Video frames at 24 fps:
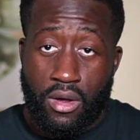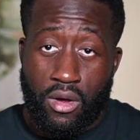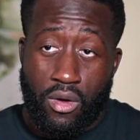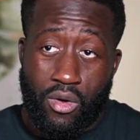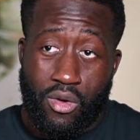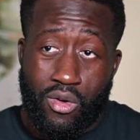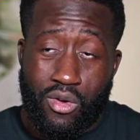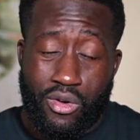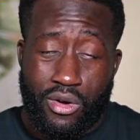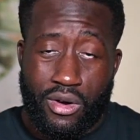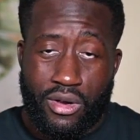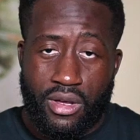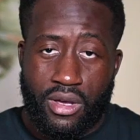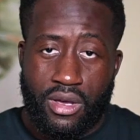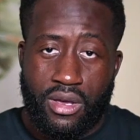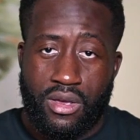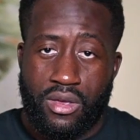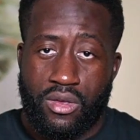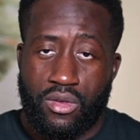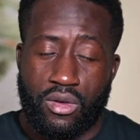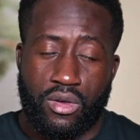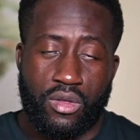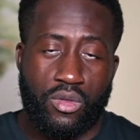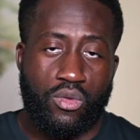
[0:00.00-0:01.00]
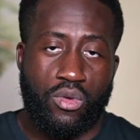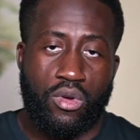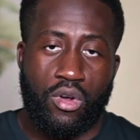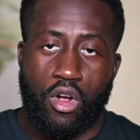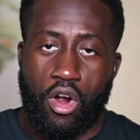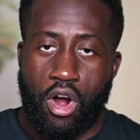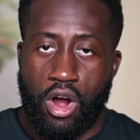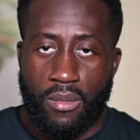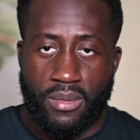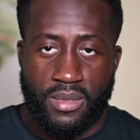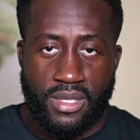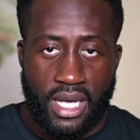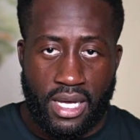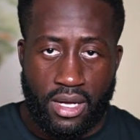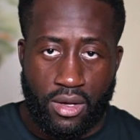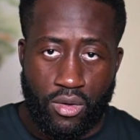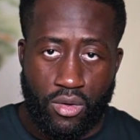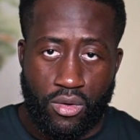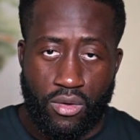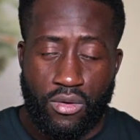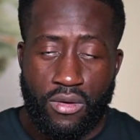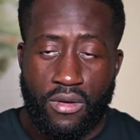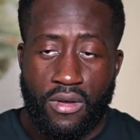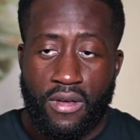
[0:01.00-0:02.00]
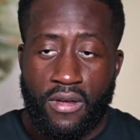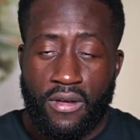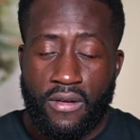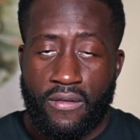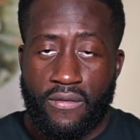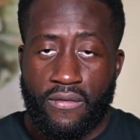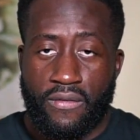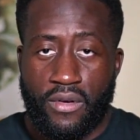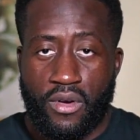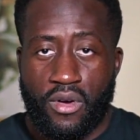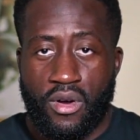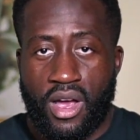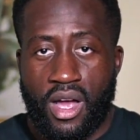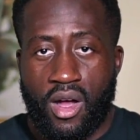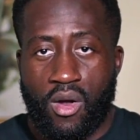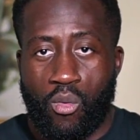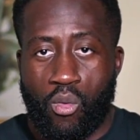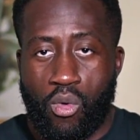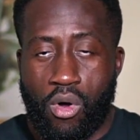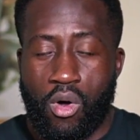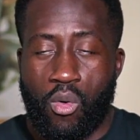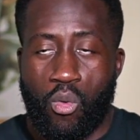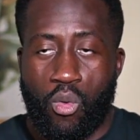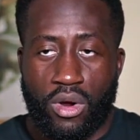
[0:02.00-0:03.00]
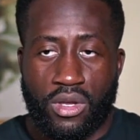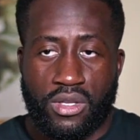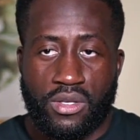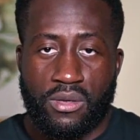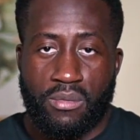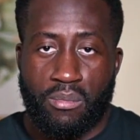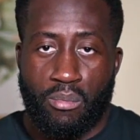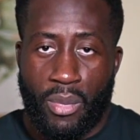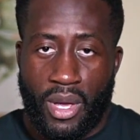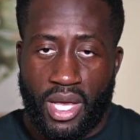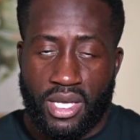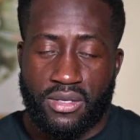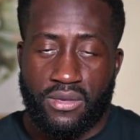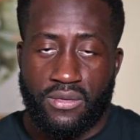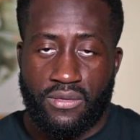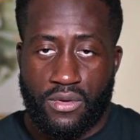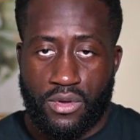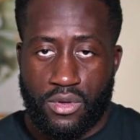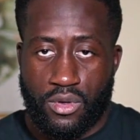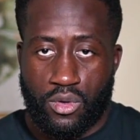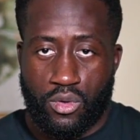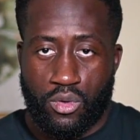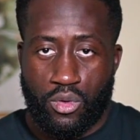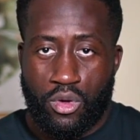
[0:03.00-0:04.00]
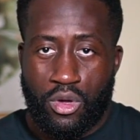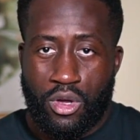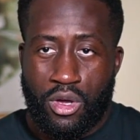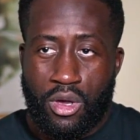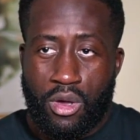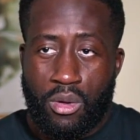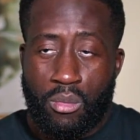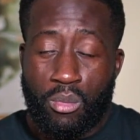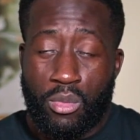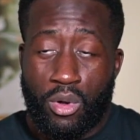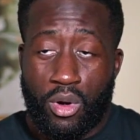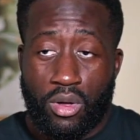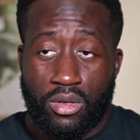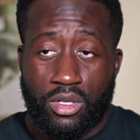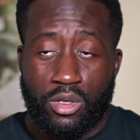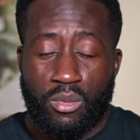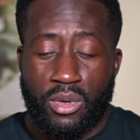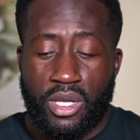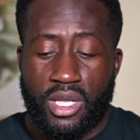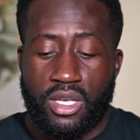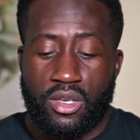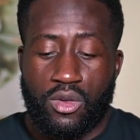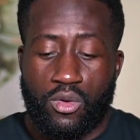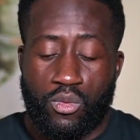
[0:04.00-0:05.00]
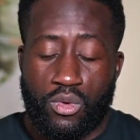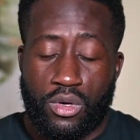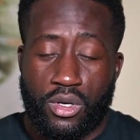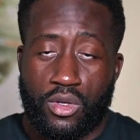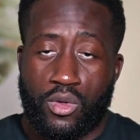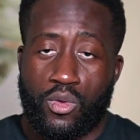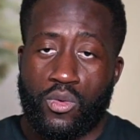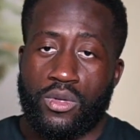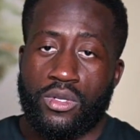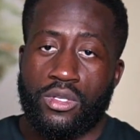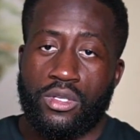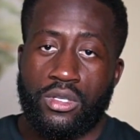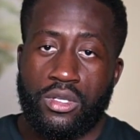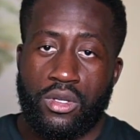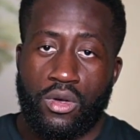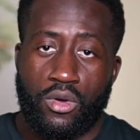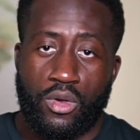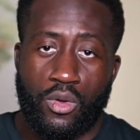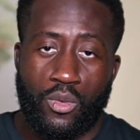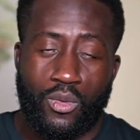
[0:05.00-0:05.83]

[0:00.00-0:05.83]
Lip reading: Or you can do a carb cycle, figure out what works best for you. But ultimately, you want to do it slow. You